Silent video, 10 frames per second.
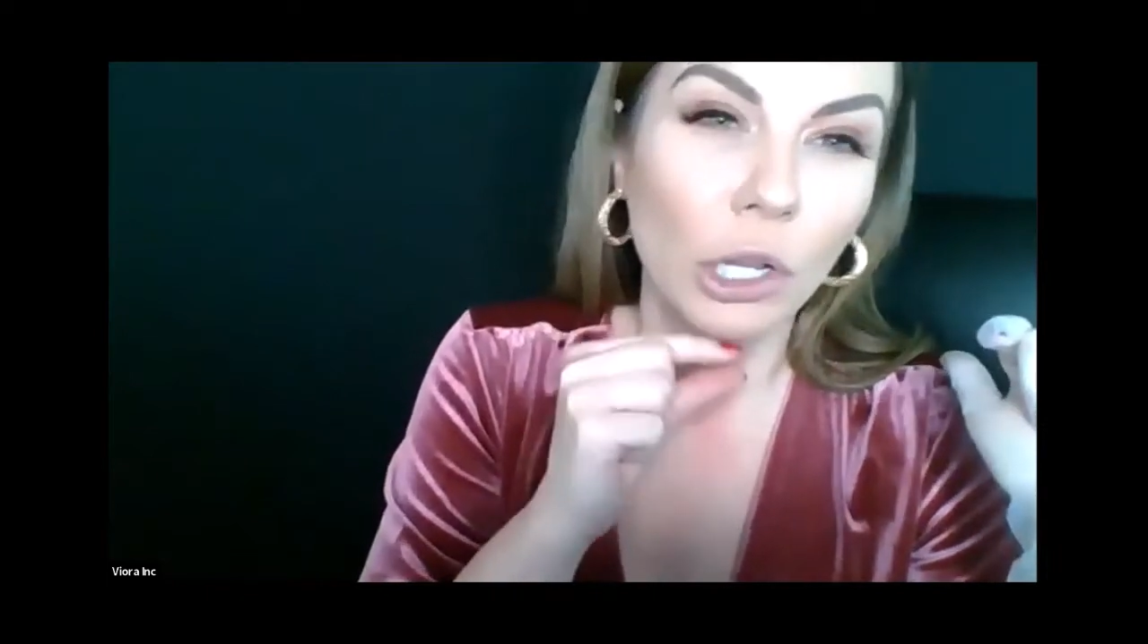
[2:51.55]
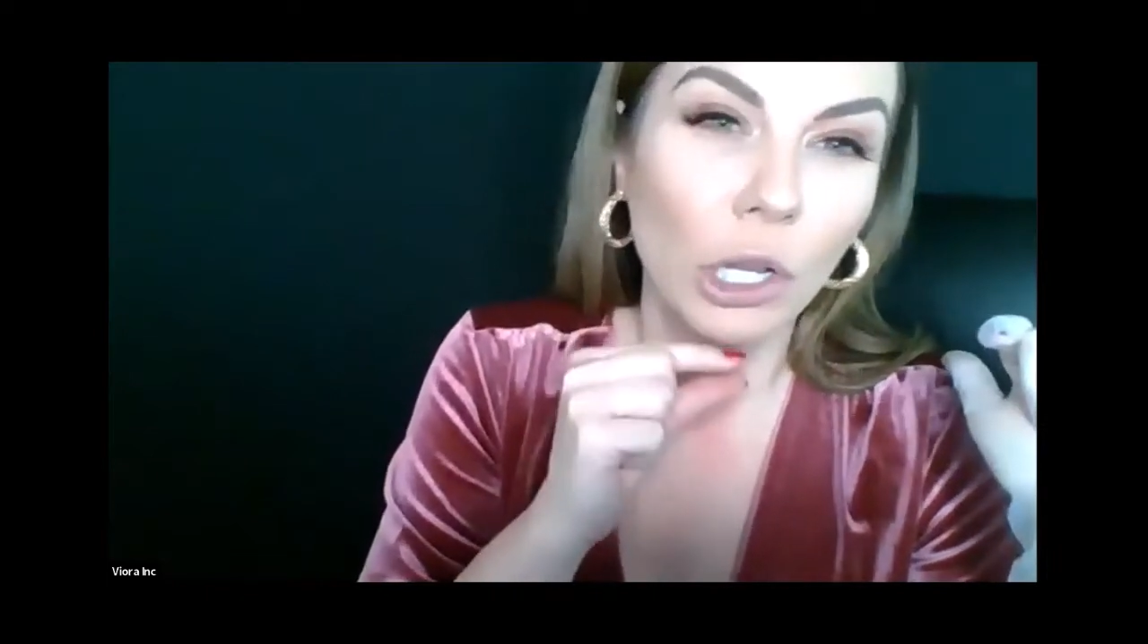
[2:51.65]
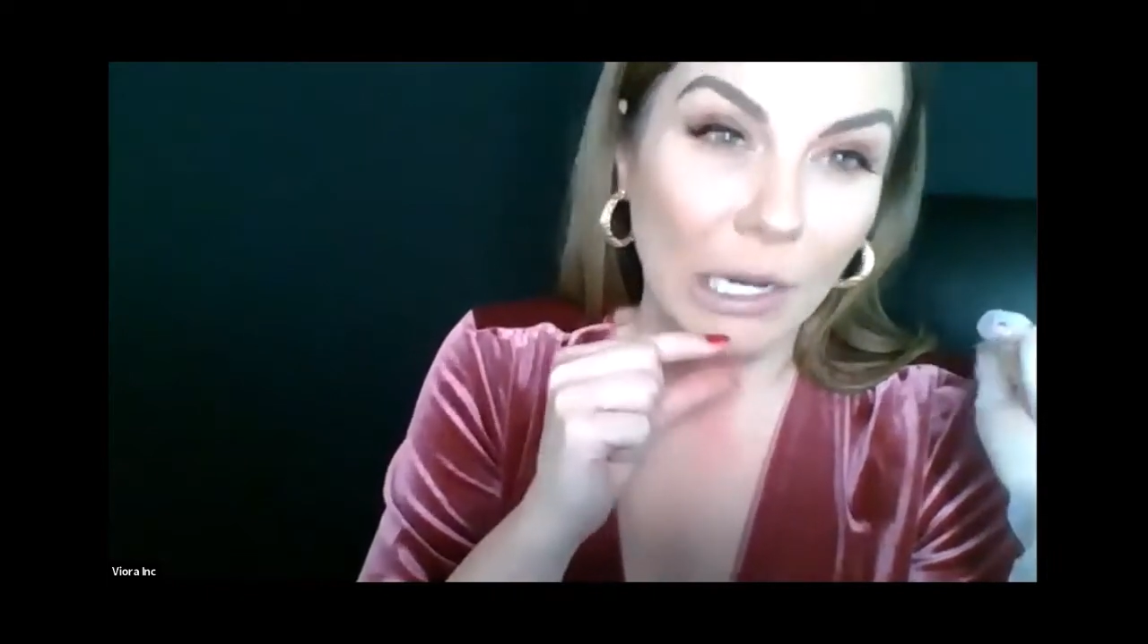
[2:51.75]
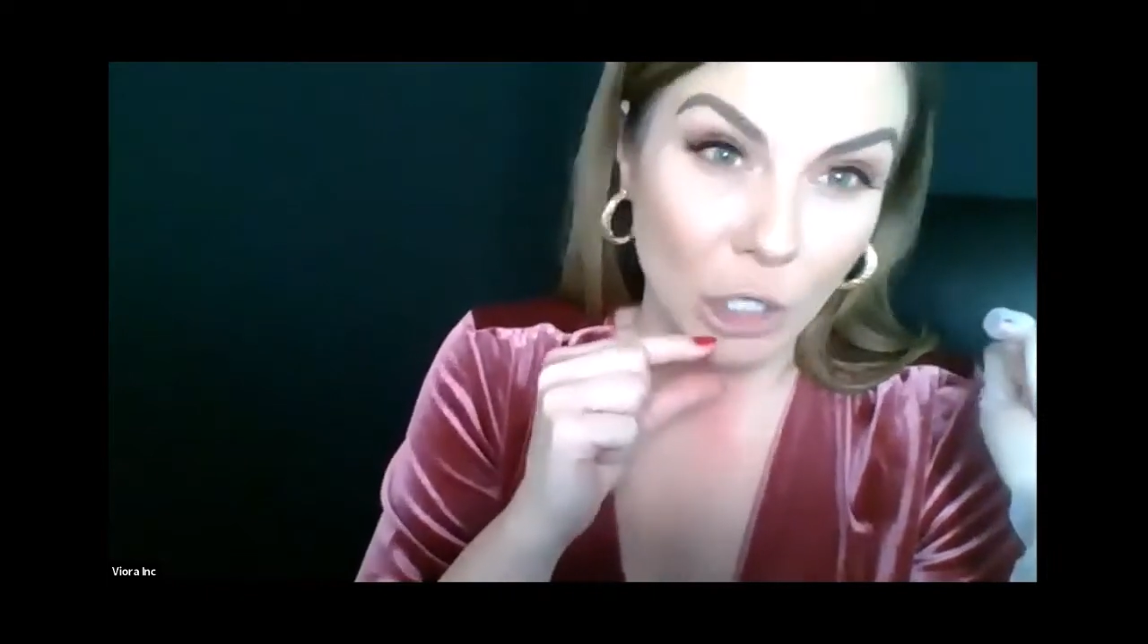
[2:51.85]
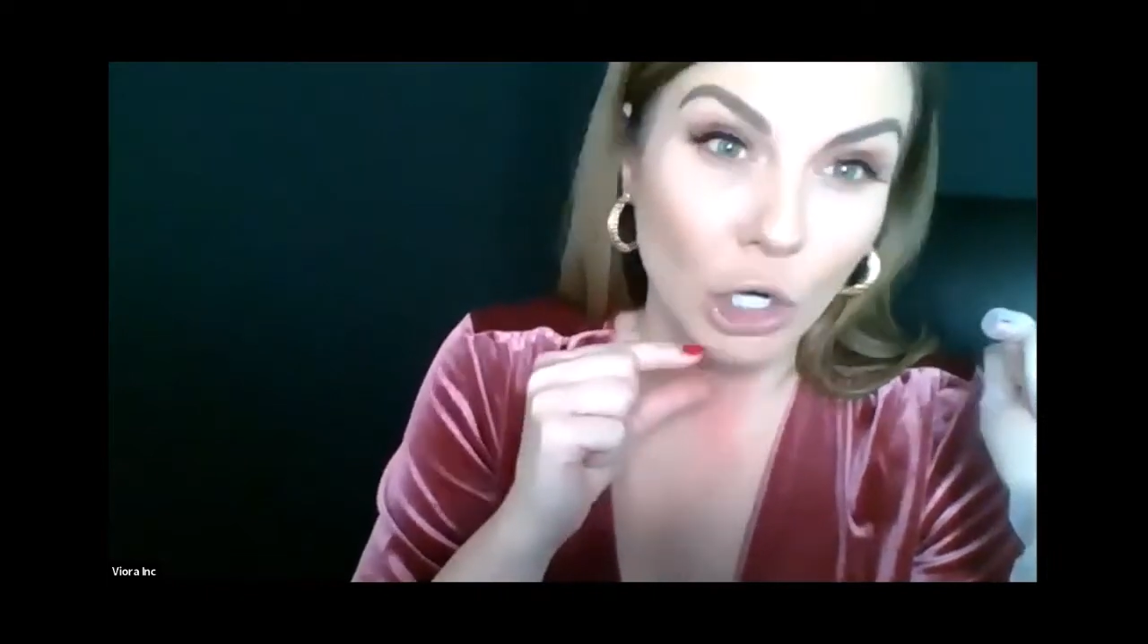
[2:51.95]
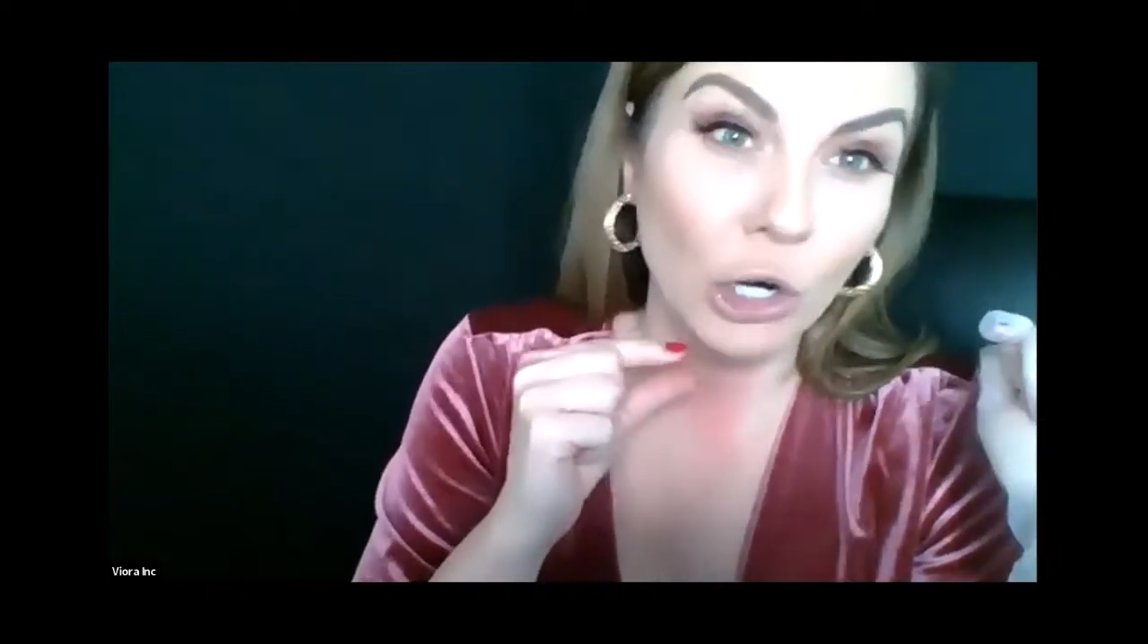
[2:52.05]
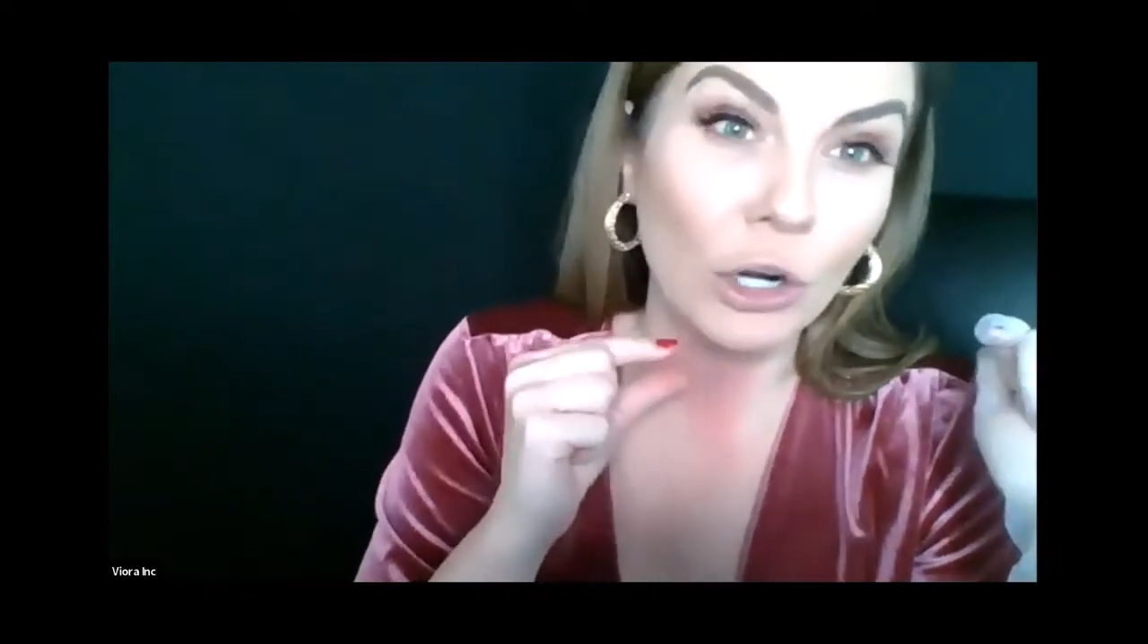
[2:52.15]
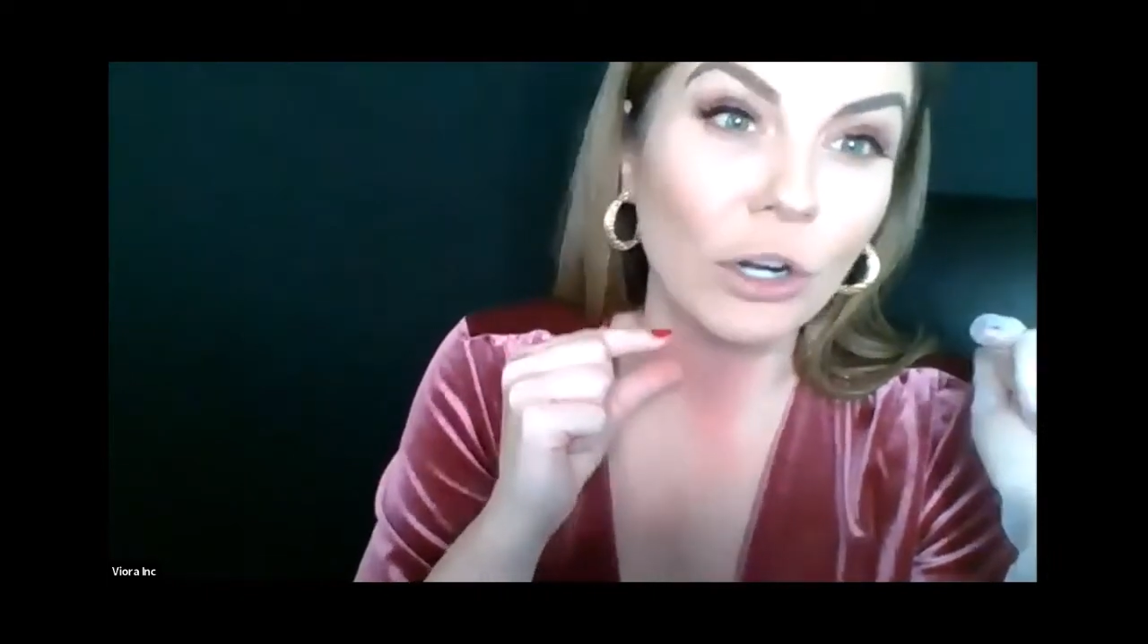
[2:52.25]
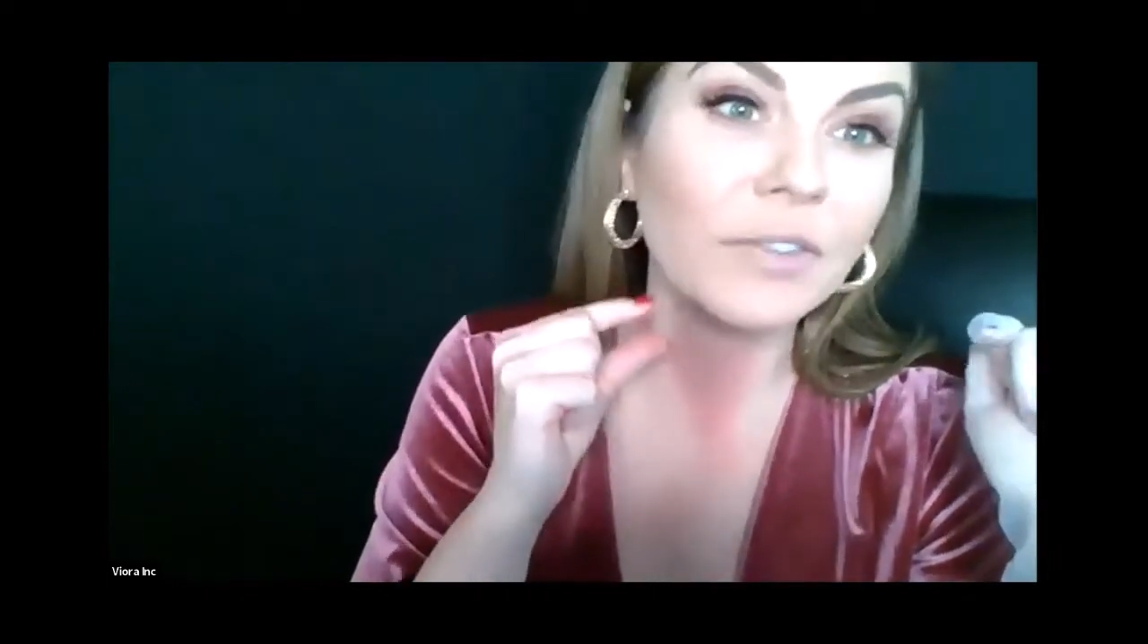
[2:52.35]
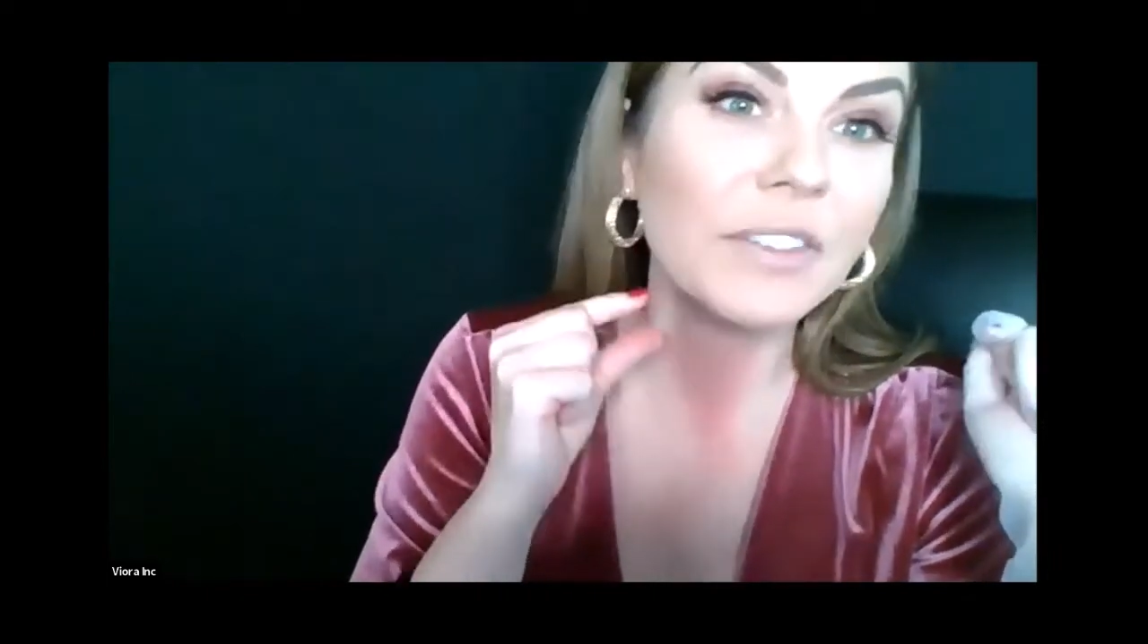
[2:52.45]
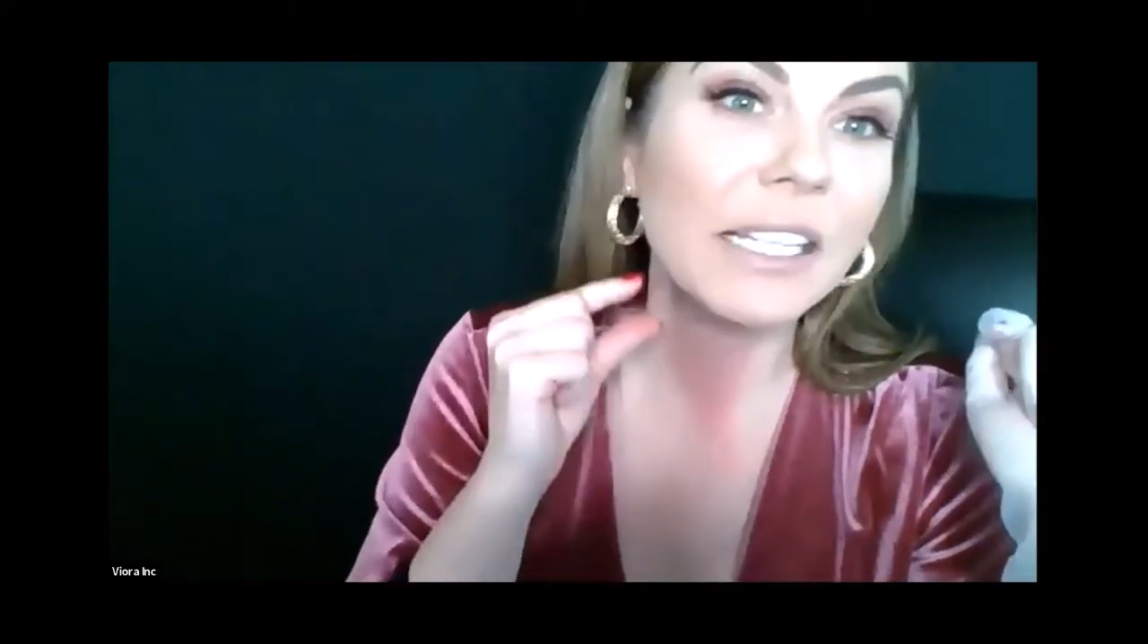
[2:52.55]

like nerves